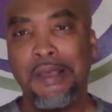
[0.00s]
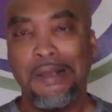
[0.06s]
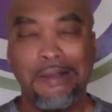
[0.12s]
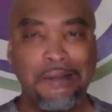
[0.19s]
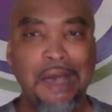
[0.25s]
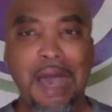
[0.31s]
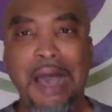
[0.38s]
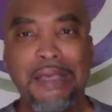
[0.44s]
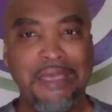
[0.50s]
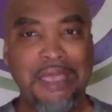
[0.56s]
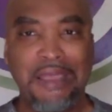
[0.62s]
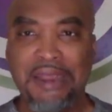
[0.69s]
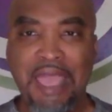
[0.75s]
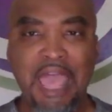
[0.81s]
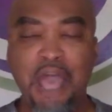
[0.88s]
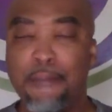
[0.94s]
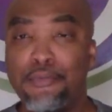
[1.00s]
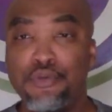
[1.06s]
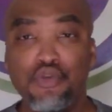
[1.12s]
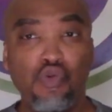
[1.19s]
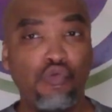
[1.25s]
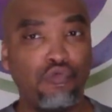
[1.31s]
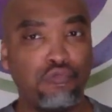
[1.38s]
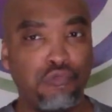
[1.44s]
God can help
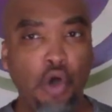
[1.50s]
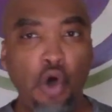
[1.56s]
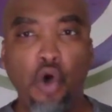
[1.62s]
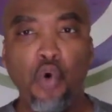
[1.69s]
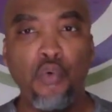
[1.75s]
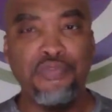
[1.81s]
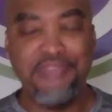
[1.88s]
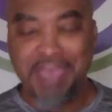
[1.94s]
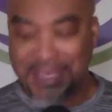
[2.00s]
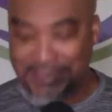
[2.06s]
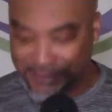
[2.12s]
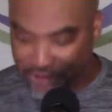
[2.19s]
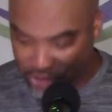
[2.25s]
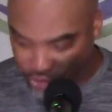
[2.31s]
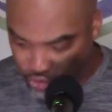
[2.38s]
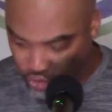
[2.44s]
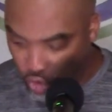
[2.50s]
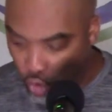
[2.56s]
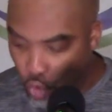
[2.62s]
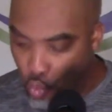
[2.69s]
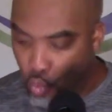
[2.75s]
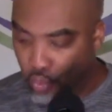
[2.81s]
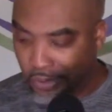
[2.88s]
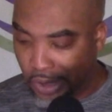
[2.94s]
you roll that
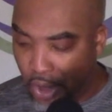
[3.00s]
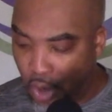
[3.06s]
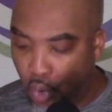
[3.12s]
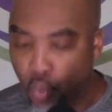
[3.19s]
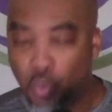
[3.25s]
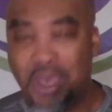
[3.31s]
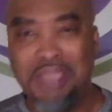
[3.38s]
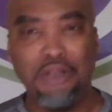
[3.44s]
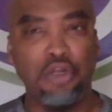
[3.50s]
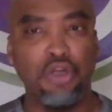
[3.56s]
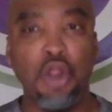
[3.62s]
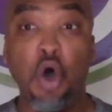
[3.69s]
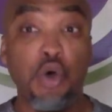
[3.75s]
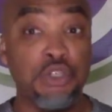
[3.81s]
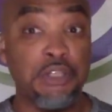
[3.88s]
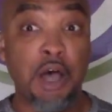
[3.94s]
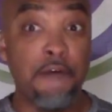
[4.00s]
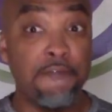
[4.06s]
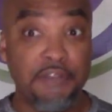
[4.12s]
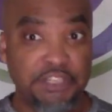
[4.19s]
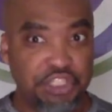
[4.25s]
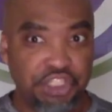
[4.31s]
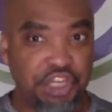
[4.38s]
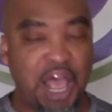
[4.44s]
stone away. Loss of
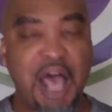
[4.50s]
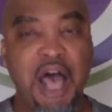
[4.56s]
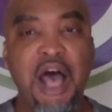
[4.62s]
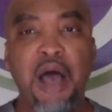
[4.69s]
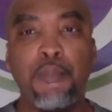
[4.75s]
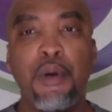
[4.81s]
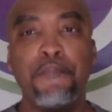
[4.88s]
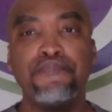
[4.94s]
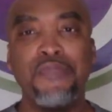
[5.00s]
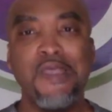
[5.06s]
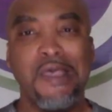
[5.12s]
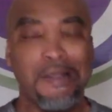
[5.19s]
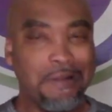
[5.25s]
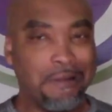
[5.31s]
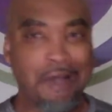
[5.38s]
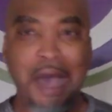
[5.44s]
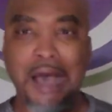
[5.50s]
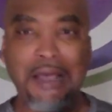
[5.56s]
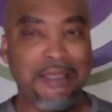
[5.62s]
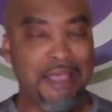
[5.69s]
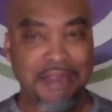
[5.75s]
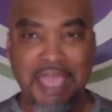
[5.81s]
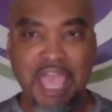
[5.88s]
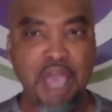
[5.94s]
a job, God
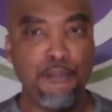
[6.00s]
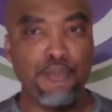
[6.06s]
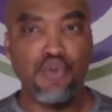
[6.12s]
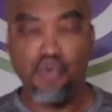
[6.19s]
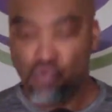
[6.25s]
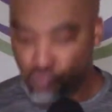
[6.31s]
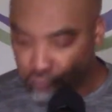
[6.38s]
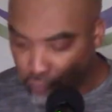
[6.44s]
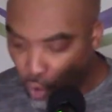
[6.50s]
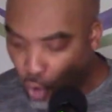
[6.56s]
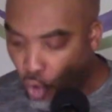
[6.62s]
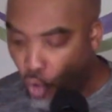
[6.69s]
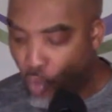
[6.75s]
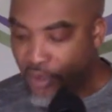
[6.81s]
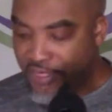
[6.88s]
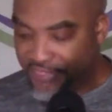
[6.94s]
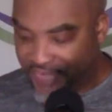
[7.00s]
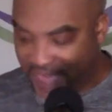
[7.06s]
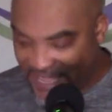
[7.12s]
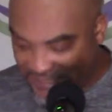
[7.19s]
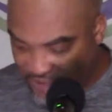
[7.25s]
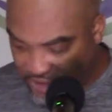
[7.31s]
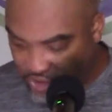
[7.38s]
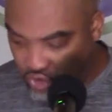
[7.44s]
can help you roll
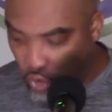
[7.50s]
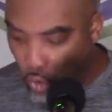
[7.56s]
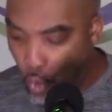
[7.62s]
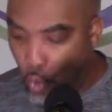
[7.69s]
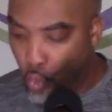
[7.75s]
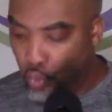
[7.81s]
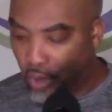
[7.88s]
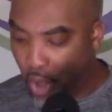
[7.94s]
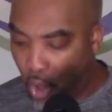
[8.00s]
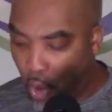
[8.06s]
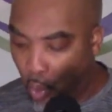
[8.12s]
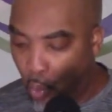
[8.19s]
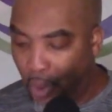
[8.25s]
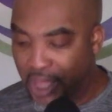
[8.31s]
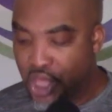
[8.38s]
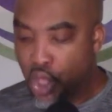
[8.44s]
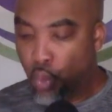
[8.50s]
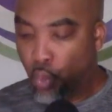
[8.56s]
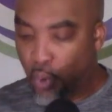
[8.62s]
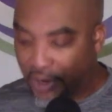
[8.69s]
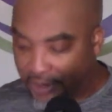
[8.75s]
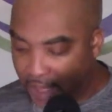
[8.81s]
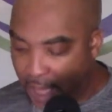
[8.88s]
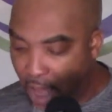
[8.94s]
that stone away.
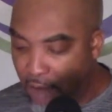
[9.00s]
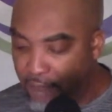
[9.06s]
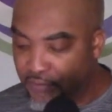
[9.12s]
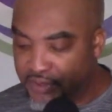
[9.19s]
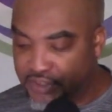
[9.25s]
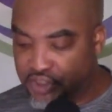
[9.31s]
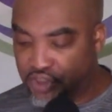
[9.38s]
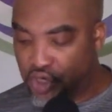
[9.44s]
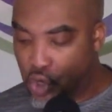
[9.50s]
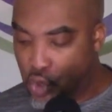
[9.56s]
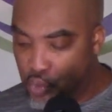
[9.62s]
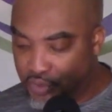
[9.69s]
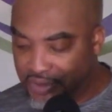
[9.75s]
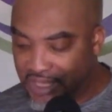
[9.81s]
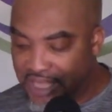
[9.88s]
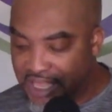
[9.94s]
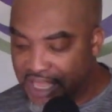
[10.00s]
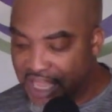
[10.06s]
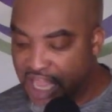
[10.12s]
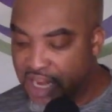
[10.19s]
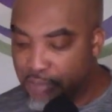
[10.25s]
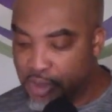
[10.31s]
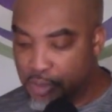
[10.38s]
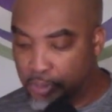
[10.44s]
Whatever stones the
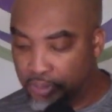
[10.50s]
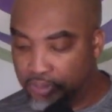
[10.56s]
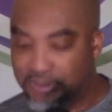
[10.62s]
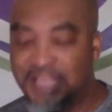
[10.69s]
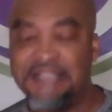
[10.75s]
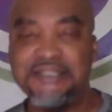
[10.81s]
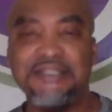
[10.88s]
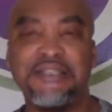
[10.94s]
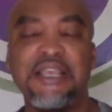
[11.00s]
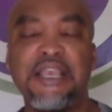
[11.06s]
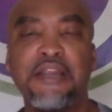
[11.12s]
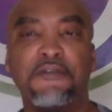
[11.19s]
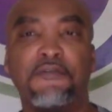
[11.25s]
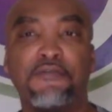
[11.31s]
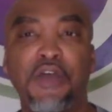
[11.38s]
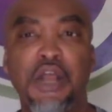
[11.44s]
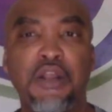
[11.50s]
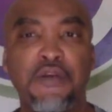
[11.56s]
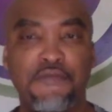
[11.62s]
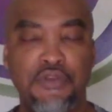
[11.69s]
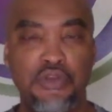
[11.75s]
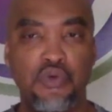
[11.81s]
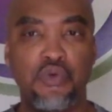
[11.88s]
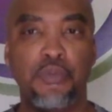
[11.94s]
enemy places in front
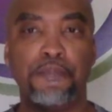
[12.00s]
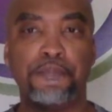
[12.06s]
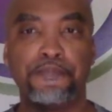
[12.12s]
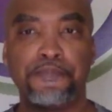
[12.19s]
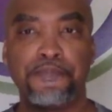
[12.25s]
of you,